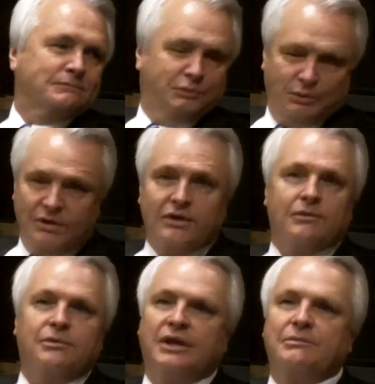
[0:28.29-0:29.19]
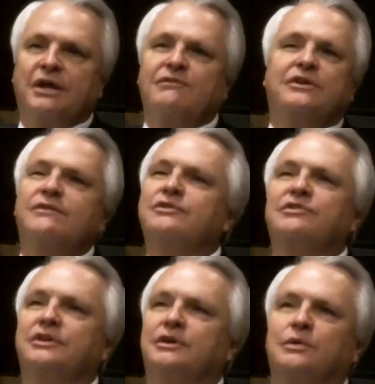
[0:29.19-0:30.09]
We will, but I've never
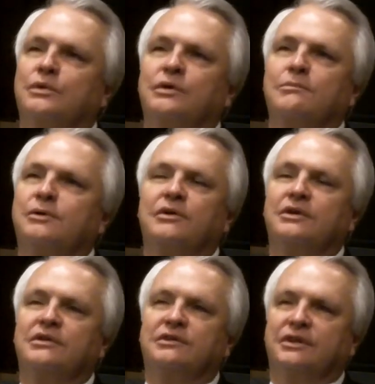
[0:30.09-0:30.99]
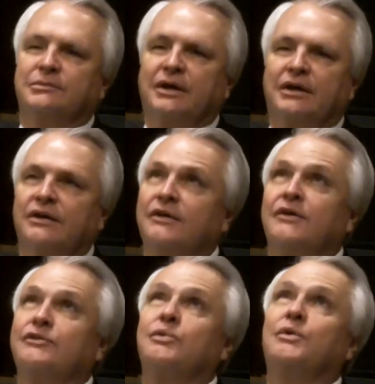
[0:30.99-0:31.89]
seen a quorum broken in my
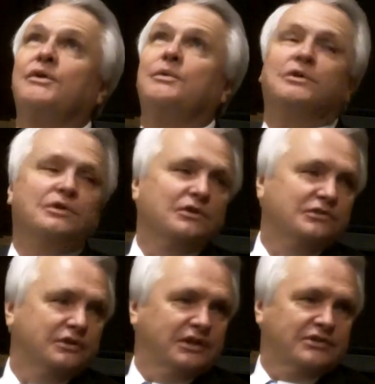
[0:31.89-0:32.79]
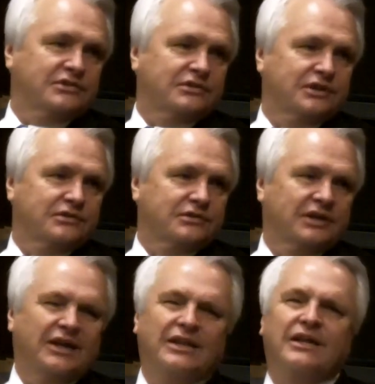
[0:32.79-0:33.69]
21 years in the legislature.
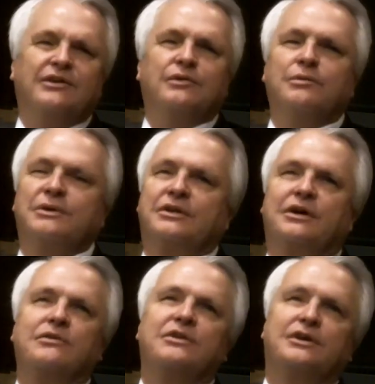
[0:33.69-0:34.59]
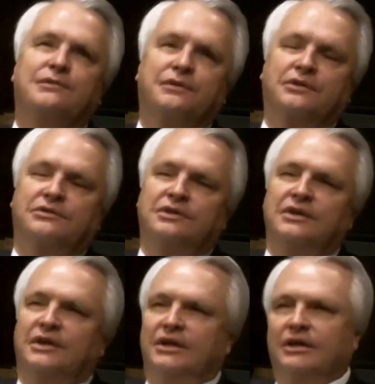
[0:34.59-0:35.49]
There will be no difference
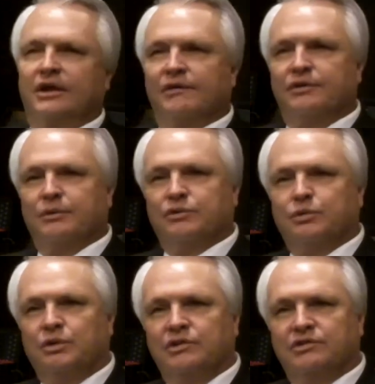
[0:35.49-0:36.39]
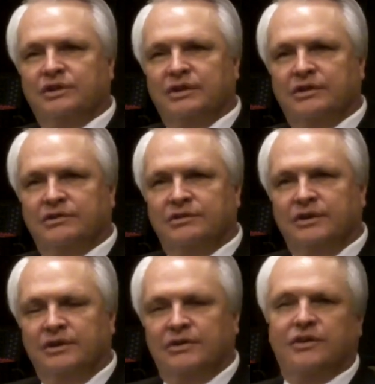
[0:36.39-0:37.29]
in governing with 26
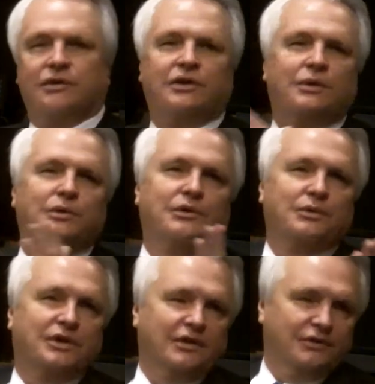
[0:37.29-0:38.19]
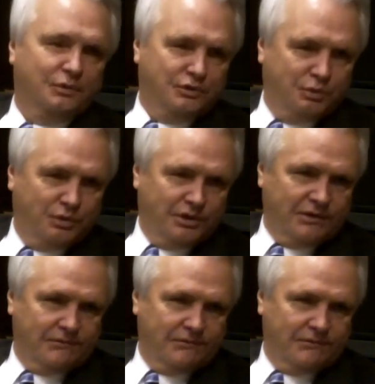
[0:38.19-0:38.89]
than there were governing with 20.